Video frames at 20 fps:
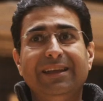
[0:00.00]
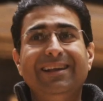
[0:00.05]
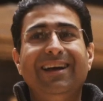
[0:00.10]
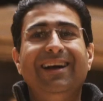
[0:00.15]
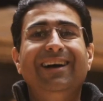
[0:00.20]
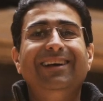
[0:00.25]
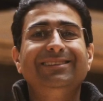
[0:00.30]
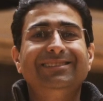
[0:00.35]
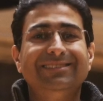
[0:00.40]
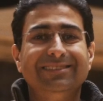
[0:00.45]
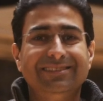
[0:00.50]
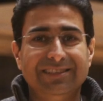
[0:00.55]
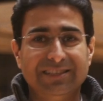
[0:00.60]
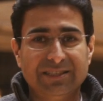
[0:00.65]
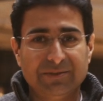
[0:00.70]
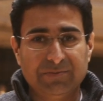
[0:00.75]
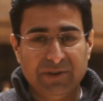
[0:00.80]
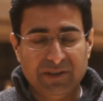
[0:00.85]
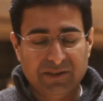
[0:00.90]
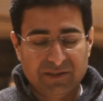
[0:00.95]
enhance this
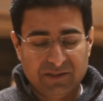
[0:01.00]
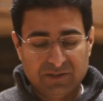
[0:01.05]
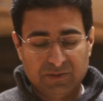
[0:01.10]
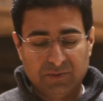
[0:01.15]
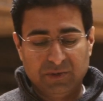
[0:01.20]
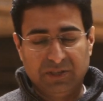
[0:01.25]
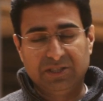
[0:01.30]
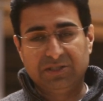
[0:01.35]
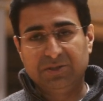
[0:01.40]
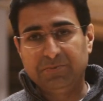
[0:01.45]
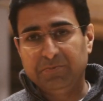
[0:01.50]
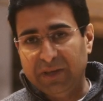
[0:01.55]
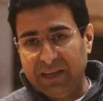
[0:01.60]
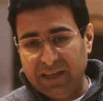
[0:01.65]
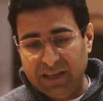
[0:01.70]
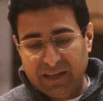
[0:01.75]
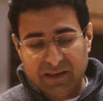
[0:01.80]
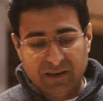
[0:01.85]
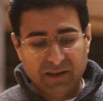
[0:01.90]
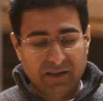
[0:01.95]
experience with
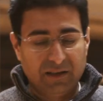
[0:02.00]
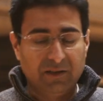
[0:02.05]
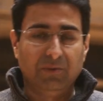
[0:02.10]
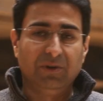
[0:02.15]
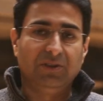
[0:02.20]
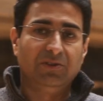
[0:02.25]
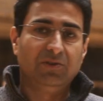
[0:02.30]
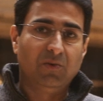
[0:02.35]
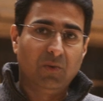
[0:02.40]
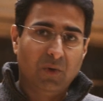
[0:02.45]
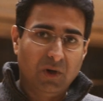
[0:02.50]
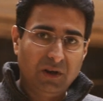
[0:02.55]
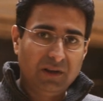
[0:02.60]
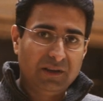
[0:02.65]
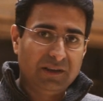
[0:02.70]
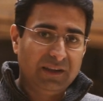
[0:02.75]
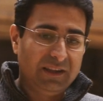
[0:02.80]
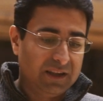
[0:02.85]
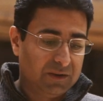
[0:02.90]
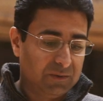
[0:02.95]
speed, with
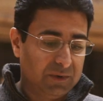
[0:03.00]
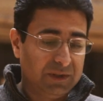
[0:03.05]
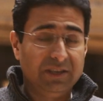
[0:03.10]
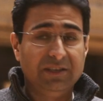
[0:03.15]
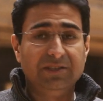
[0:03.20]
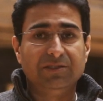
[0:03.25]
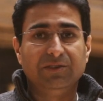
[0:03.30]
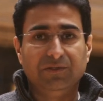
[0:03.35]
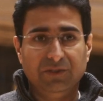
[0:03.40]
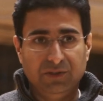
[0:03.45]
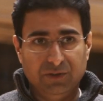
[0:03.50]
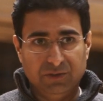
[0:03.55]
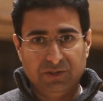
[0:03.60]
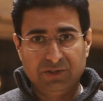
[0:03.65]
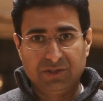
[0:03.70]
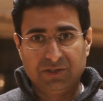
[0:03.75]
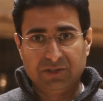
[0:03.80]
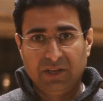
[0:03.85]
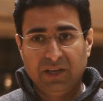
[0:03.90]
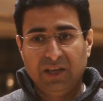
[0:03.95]
quality and with ease of
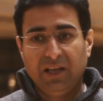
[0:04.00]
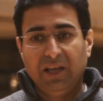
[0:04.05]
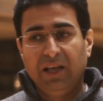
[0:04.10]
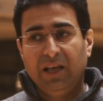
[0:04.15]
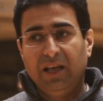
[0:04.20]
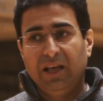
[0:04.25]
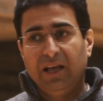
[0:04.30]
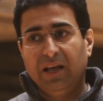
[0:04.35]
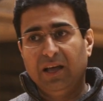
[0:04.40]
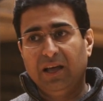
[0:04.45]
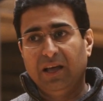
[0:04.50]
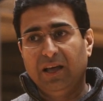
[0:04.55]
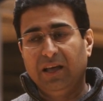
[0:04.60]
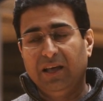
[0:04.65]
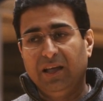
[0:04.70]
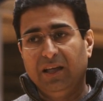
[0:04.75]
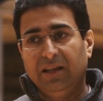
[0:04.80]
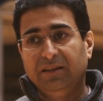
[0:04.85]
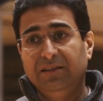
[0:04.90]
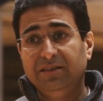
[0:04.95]
use.
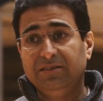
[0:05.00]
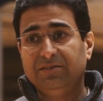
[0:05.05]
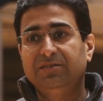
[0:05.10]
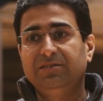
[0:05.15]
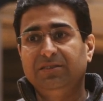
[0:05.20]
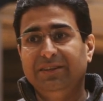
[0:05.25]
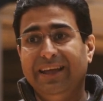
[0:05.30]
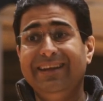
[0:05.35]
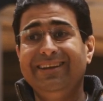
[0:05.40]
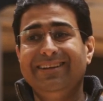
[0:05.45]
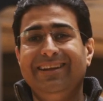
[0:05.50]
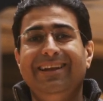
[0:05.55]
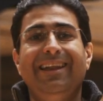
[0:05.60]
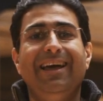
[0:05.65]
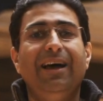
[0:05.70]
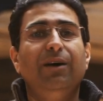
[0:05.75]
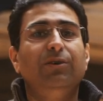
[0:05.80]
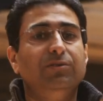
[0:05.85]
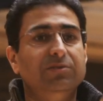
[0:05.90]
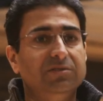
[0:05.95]
Uh, this then
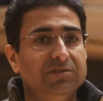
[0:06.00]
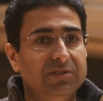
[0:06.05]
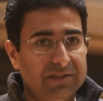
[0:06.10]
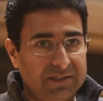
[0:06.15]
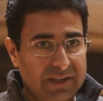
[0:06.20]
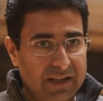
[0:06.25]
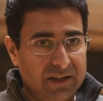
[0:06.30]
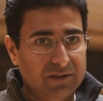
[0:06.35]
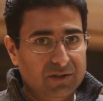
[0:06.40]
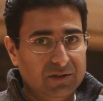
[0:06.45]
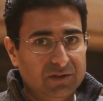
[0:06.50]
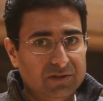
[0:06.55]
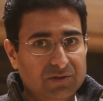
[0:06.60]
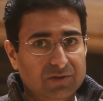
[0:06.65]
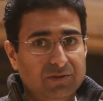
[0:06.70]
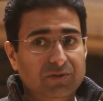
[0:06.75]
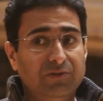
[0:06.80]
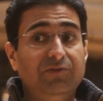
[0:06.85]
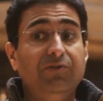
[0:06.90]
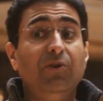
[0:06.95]
allows the telcos
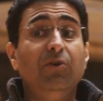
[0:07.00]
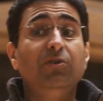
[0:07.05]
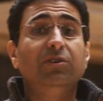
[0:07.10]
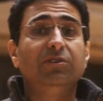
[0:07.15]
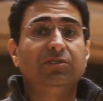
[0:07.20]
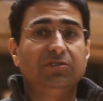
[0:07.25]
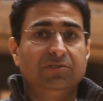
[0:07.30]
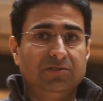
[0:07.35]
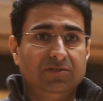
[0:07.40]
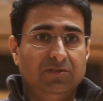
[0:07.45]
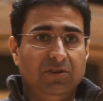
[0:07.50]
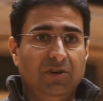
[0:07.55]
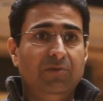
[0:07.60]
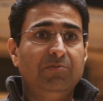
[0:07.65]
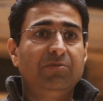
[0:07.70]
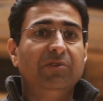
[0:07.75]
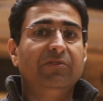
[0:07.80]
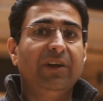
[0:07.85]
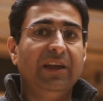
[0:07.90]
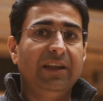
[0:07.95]
who focus
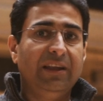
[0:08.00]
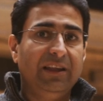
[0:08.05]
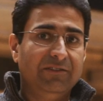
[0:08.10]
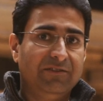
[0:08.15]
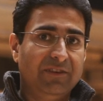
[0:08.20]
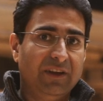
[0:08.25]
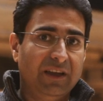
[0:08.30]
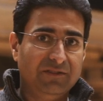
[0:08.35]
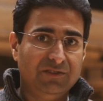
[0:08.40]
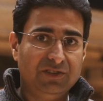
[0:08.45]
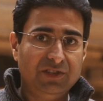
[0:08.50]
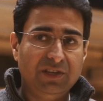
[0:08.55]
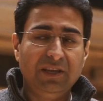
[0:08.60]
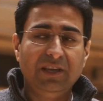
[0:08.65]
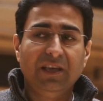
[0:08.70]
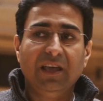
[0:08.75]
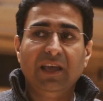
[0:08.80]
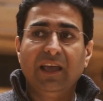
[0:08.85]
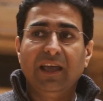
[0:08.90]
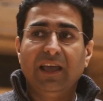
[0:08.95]
on providing
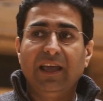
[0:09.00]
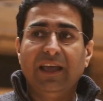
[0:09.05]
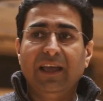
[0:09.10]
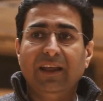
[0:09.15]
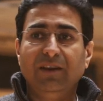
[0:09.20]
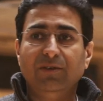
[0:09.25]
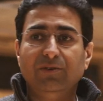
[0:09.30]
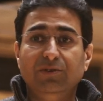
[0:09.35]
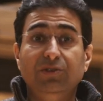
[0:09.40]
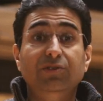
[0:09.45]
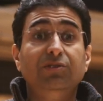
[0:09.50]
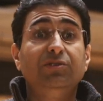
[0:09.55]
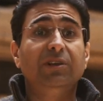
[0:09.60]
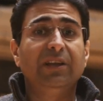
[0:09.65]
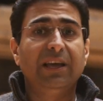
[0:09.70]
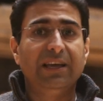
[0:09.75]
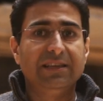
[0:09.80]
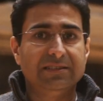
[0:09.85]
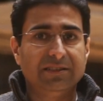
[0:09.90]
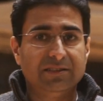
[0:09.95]
5G and who
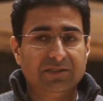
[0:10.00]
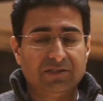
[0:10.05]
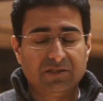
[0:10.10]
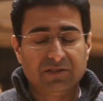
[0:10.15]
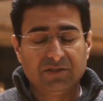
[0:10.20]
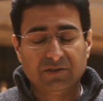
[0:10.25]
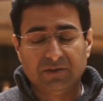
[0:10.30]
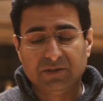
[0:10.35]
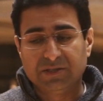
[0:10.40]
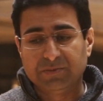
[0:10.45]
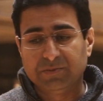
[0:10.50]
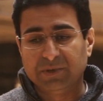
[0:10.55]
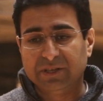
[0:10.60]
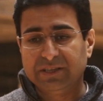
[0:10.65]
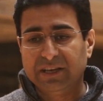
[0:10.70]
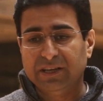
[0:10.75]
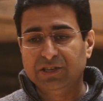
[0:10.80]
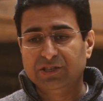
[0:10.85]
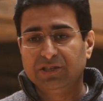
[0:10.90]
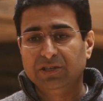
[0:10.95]
utilize it to its
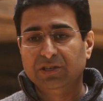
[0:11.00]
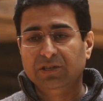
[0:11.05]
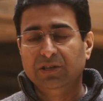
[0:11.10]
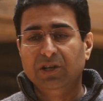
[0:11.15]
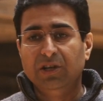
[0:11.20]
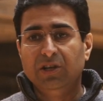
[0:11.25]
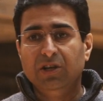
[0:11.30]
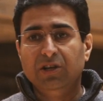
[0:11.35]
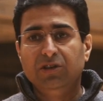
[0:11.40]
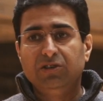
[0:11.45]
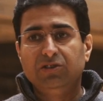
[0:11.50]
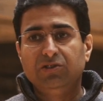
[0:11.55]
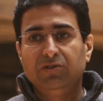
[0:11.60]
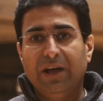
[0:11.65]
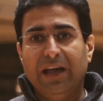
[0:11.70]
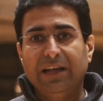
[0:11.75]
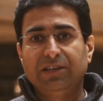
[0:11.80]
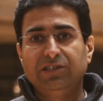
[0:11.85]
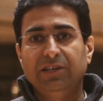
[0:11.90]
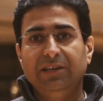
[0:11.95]
potential
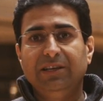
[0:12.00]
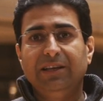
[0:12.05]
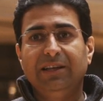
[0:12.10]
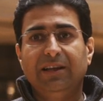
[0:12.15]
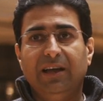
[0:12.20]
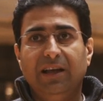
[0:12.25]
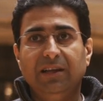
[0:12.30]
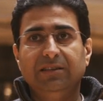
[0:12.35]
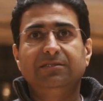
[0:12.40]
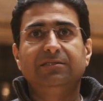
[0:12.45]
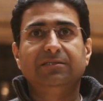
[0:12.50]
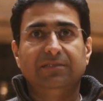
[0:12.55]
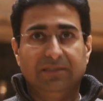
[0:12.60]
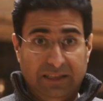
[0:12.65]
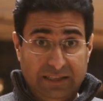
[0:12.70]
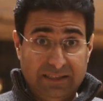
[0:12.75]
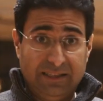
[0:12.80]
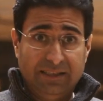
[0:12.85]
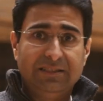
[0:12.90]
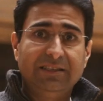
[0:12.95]
to actually enhance
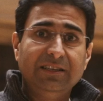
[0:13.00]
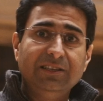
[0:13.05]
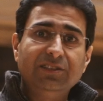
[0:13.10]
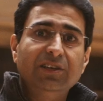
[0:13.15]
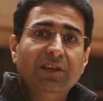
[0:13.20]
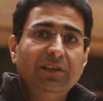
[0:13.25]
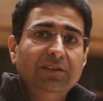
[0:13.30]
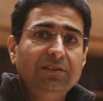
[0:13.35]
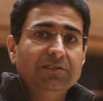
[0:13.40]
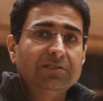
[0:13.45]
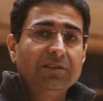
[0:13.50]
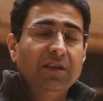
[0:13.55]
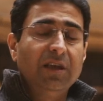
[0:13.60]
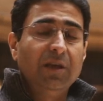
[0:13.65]
existing channels,